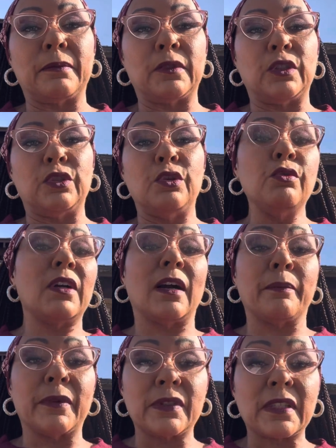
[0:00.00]

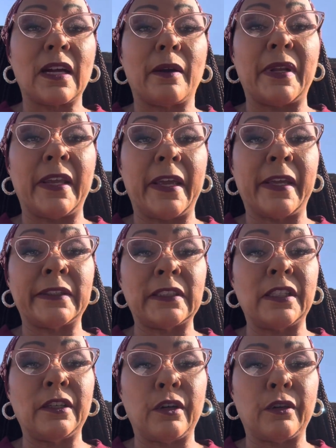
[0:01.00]
newcomers coming in,
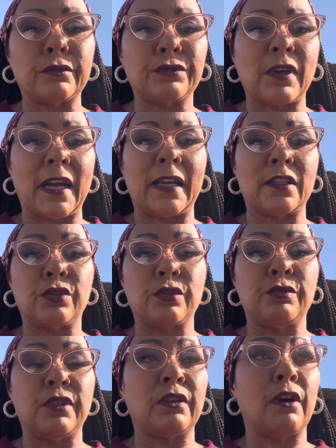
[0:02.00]
trying
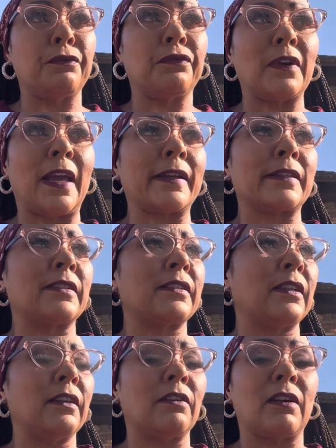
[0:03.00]
to, flex,
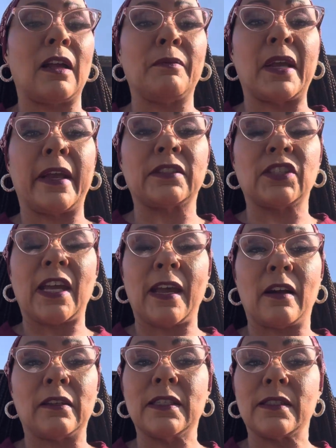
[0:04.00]
and I'm like,
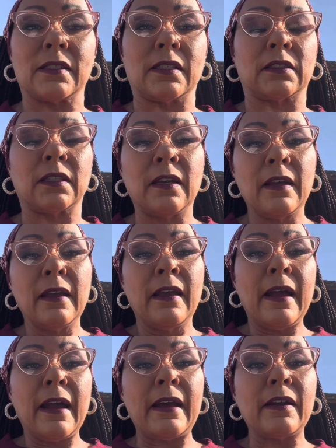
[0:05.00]
child, listen,
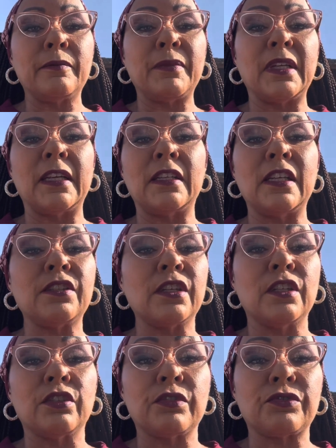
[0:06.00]
I done been in this
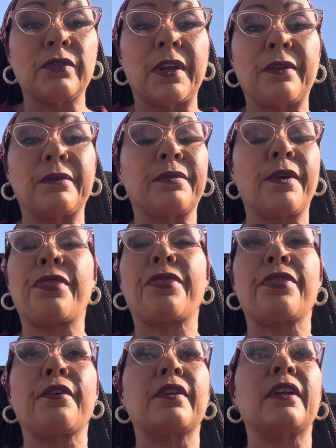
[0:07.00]
industry
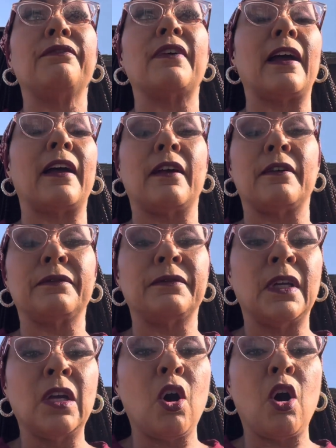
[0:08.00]
35,
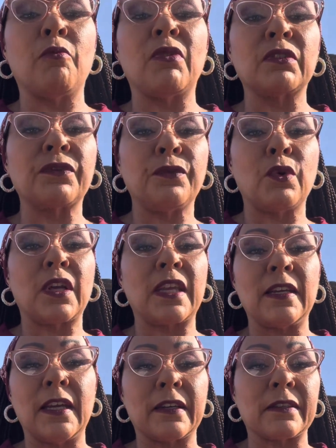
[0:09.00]
almost 40
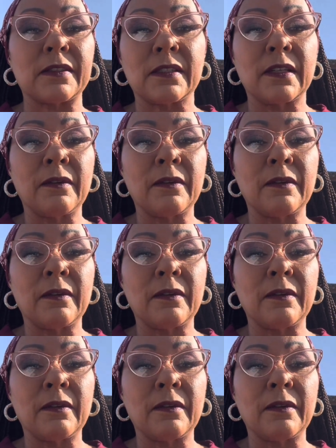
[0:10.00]
years.